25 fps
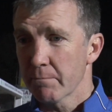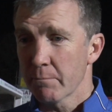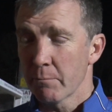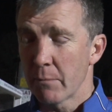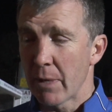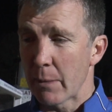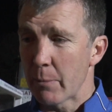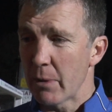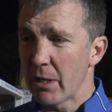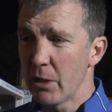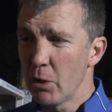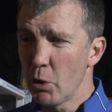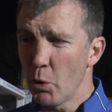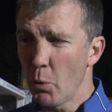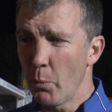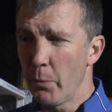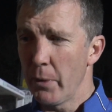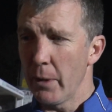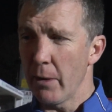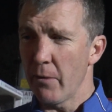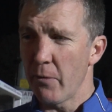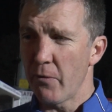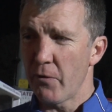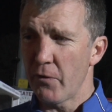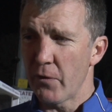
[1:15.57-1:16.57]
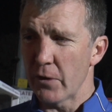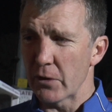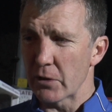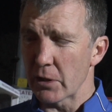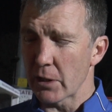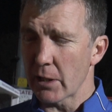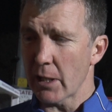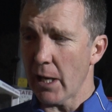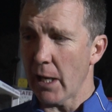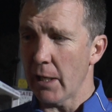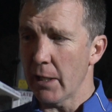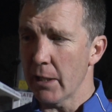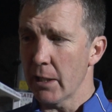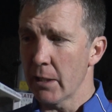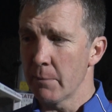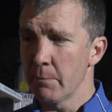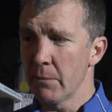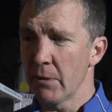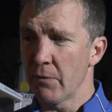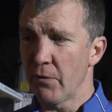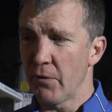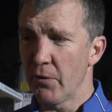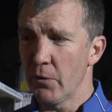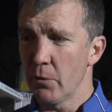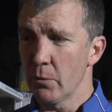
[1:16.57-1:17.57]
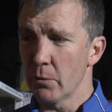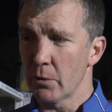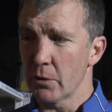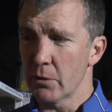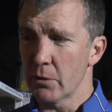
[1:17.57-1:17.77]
maybe a little bit of physicality in midfield,